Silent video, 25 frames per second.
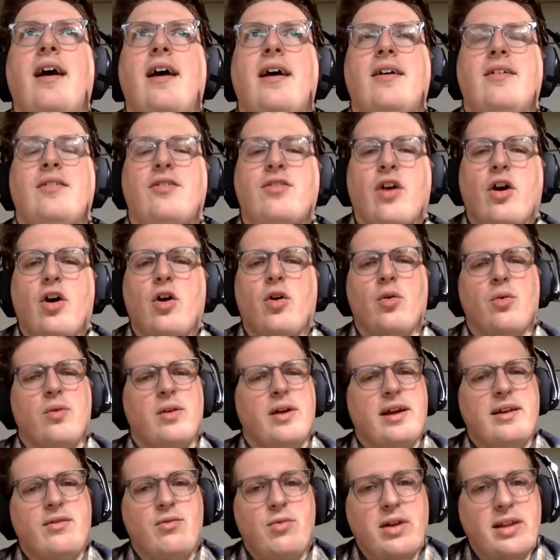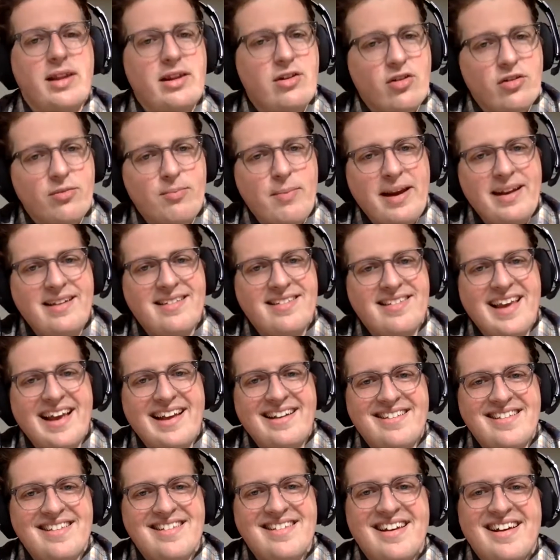So it really just made
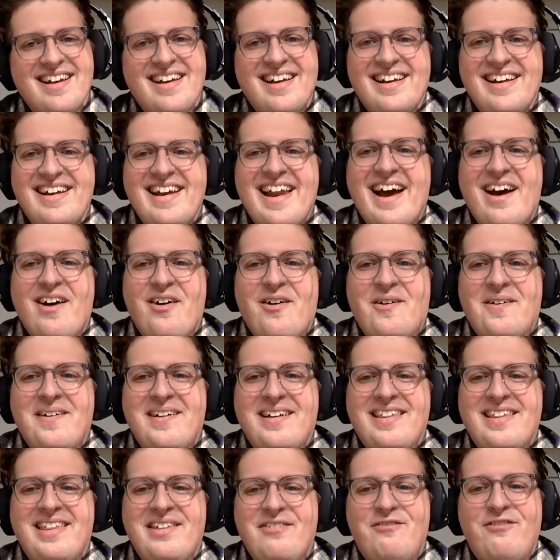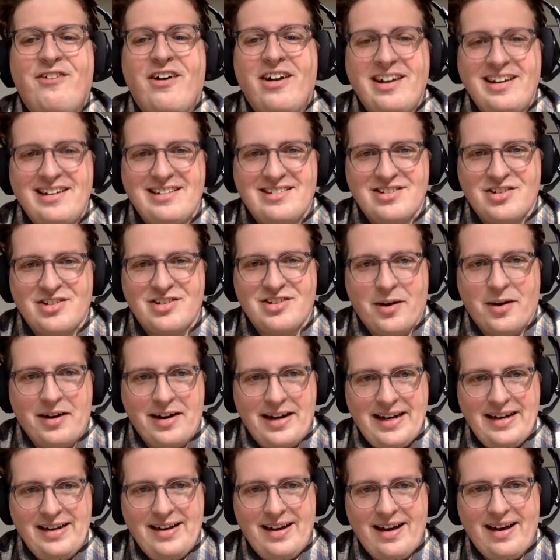sense. Now, the funny
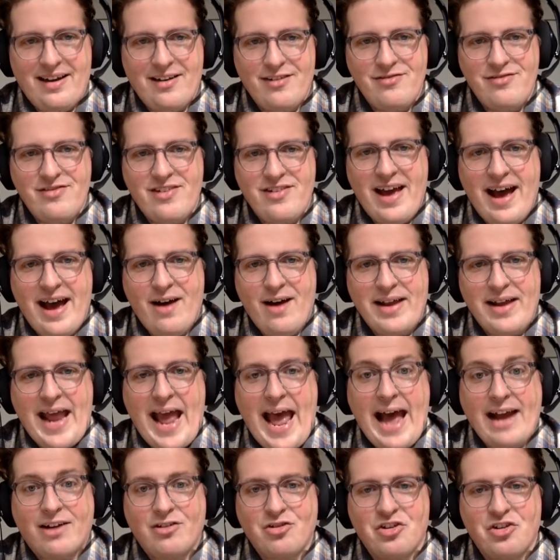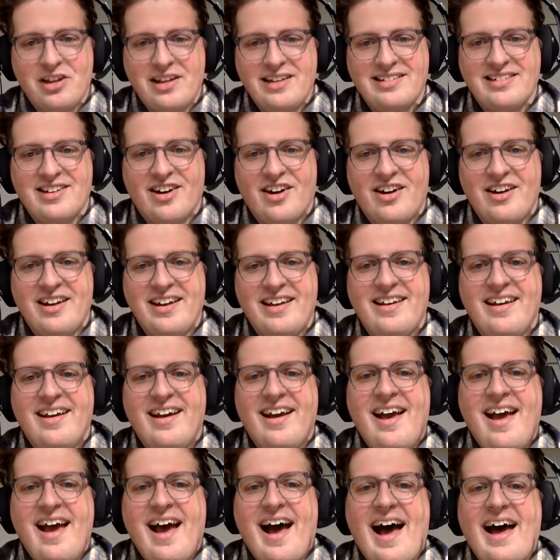story of how it actually started,
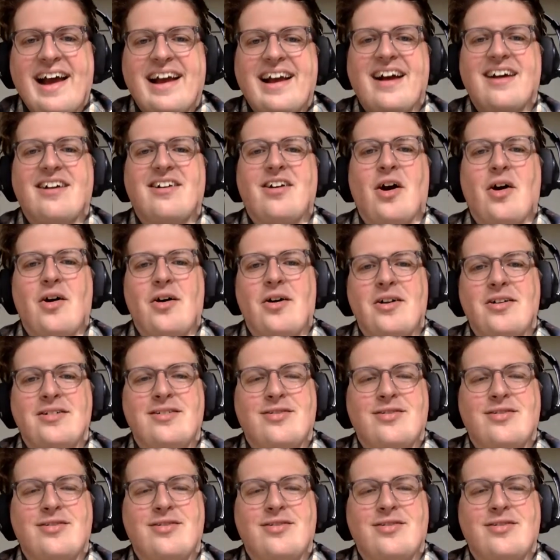I got called